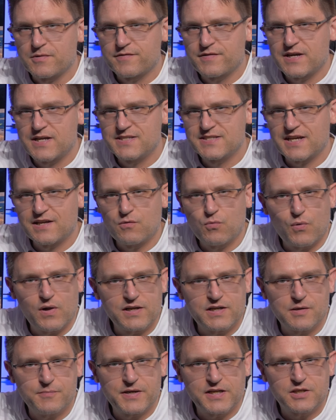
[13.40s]
my friends and
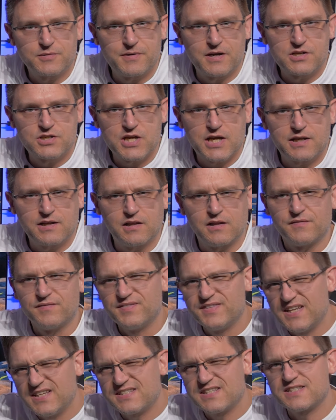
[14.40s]
welcome back to my channel.
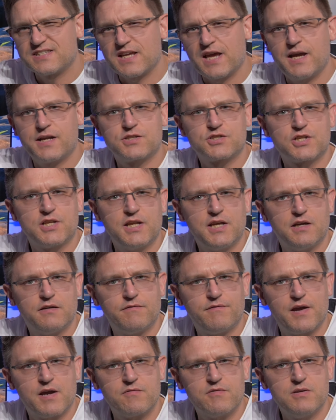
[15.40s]
This is actually a
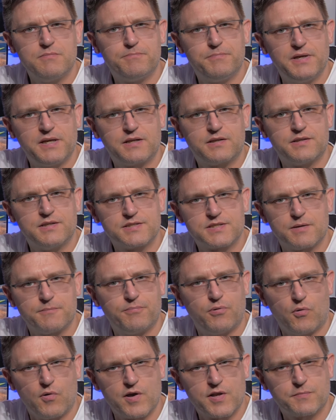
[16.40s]
very big
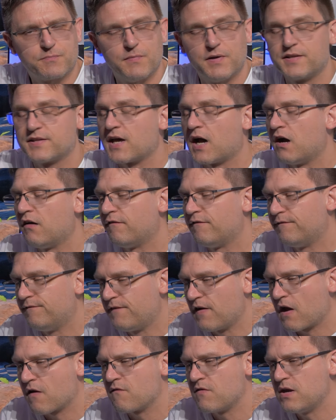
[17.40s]
disappointment, a
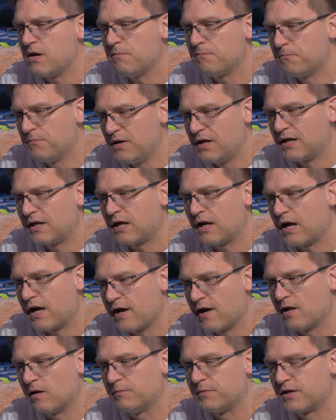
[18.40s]
very big
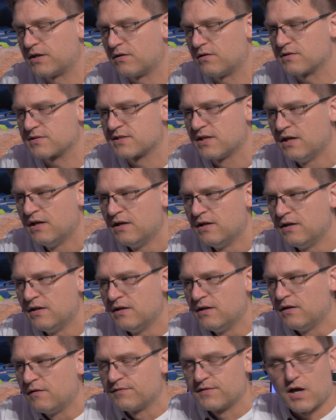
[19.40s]
L, because
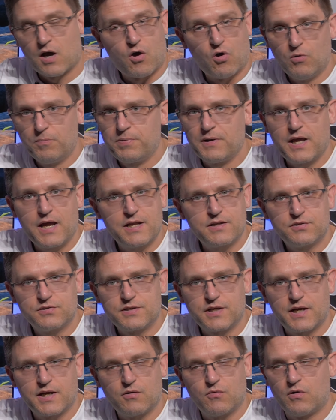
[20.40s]
the whole plan
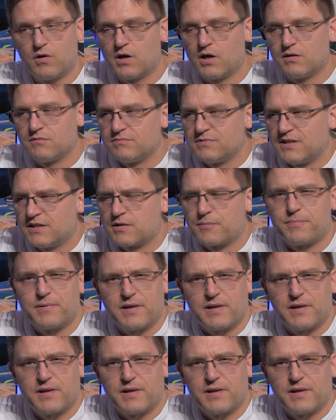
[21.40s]
today, the